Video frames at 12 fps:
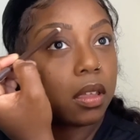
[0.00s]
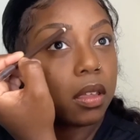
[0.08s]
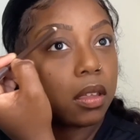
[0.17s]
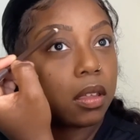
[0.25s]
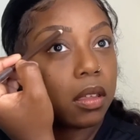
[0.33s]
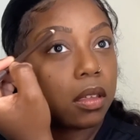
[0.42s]

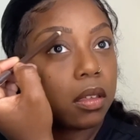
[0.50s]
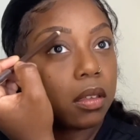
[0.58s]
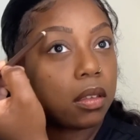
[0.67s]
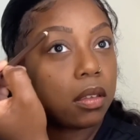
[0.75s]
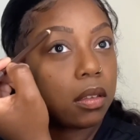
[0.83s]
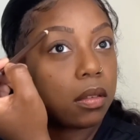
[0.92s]

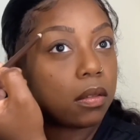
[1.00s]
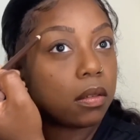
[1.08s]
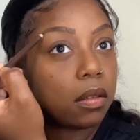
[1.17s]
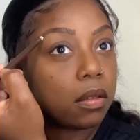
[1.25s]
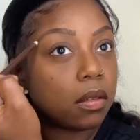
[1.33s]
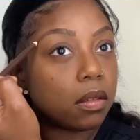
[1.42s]

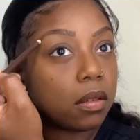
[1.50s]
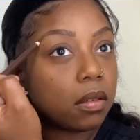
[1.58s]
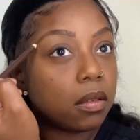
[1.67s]
No one is speaking in this clip.